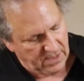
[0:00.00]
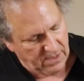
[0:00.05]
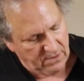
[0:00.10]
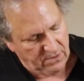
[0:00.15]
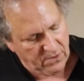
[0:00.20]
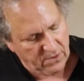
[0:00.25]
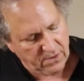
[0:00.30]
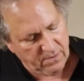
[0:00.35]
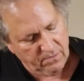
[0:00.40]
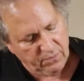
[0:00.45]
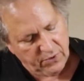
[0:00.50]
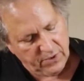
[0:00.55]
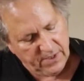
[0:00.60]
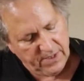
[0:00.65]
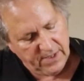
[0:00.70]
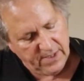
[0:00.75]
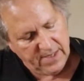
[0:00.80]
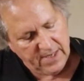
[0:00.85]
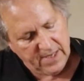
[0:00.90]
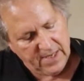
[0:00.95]
you can
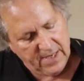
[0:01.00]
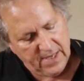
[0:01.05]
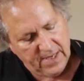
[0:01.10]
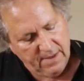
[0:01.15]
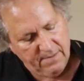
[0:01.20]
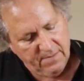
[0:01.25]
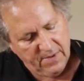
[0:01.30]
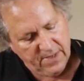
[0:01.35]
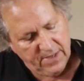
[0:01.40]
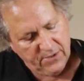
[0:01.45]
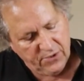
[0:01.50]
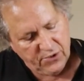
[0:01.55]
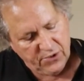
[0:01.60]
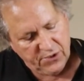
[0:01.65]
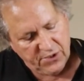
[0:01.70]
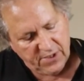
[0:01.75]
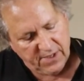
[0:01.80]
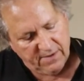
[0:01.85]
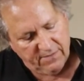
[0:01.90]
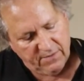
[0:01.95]
play an A major
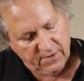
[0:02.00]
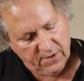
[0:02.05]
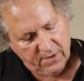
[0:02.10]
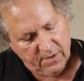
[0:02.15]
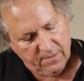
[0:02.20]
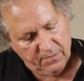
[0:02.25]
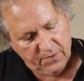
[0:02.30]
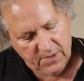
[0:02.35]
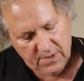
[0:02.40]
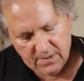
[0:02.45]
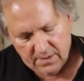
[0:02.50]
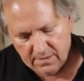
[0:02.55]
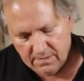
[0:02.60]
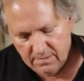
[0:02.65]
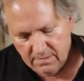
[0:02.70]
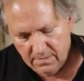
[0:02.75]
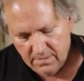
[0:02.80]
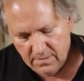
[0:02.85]
7 up here,